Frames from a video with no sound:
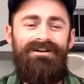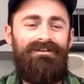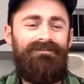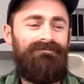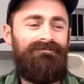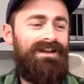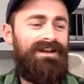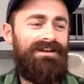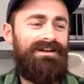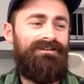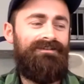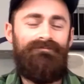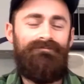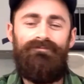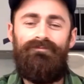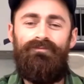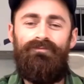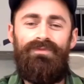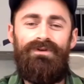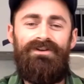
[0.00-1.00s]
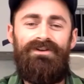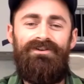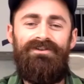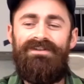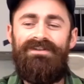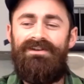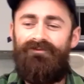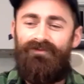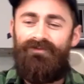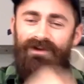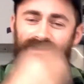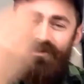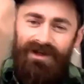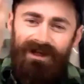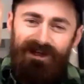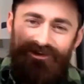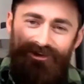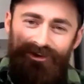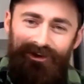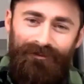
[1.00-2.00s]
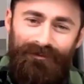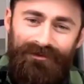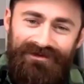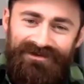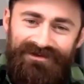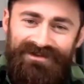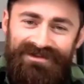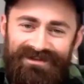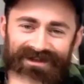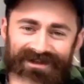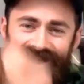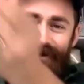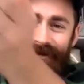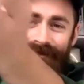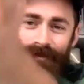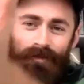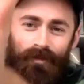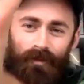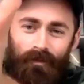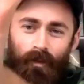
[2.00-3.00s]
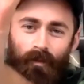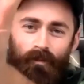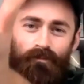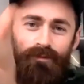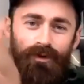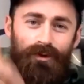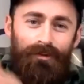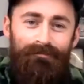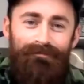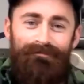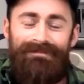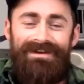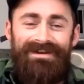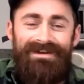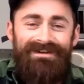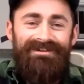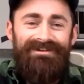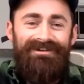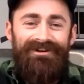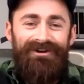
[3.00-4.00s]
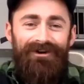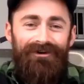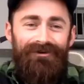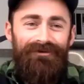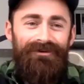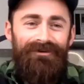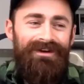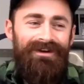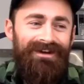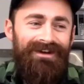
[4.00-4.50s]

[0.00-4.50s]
well, because I felt like God was just like, boop, here you go.